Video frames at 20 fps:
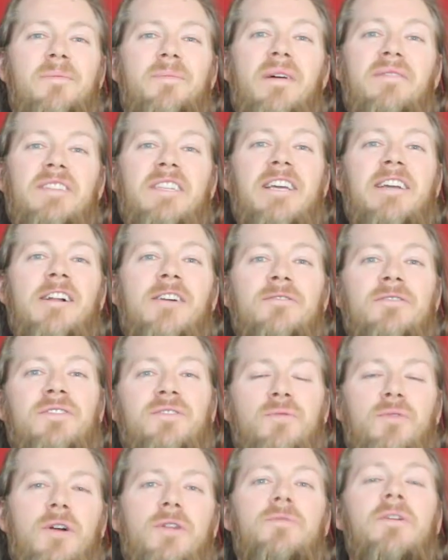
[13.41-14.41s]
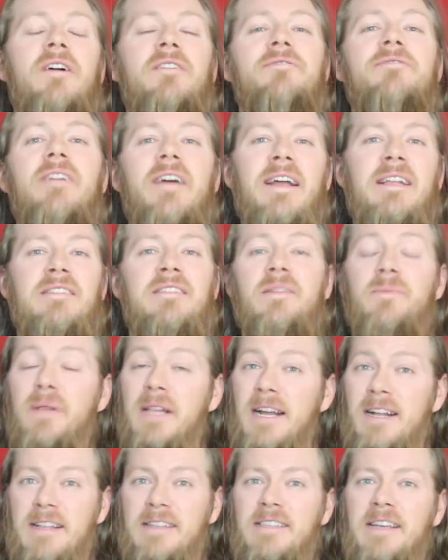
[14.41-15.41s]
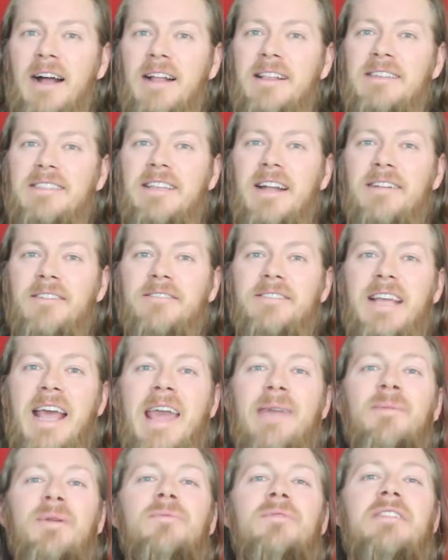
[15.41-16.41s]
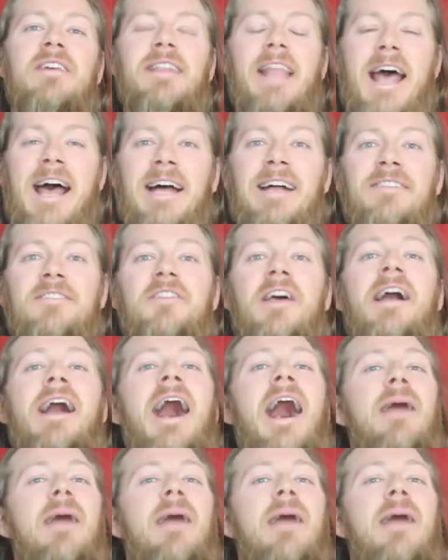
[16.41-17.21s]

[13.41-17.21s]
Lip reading: Bienvenidos, worldwide fans of the planet's hottest entertainment with an edge.